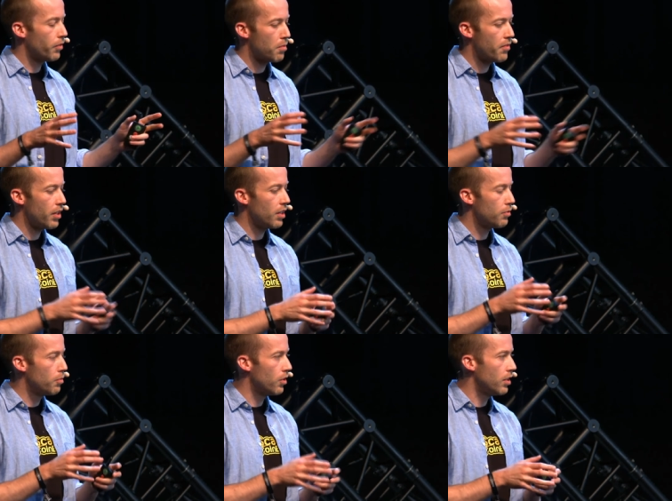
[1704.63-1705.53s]
from a very
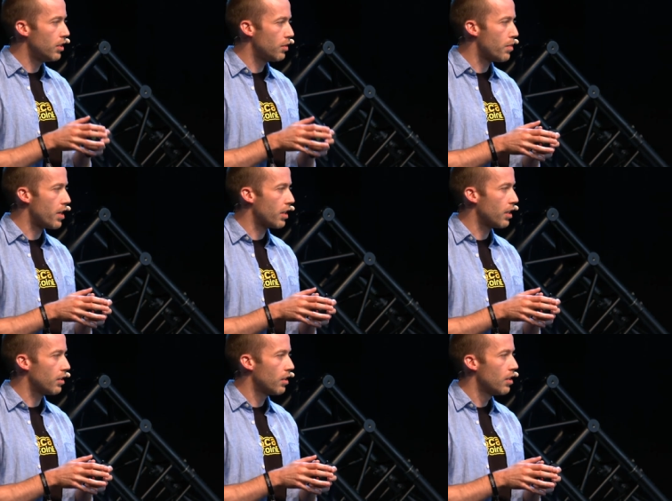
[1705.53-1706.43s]
small niche
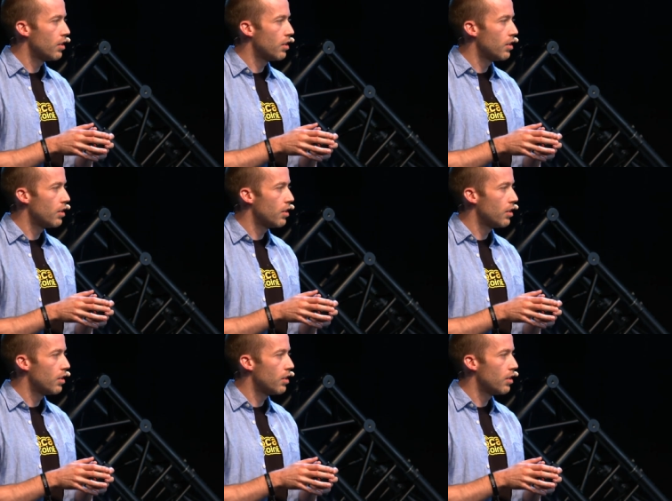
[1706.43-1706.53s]
market,